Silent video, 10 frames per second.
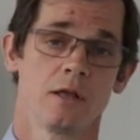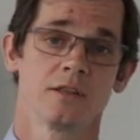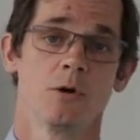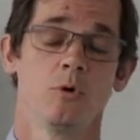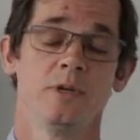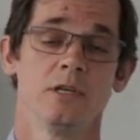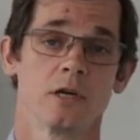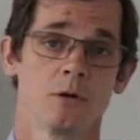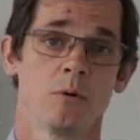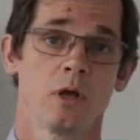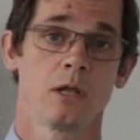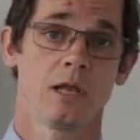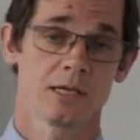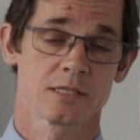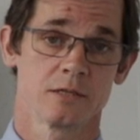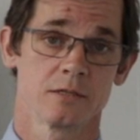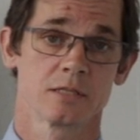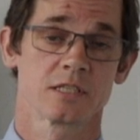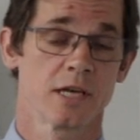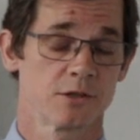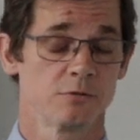There will be no lessons set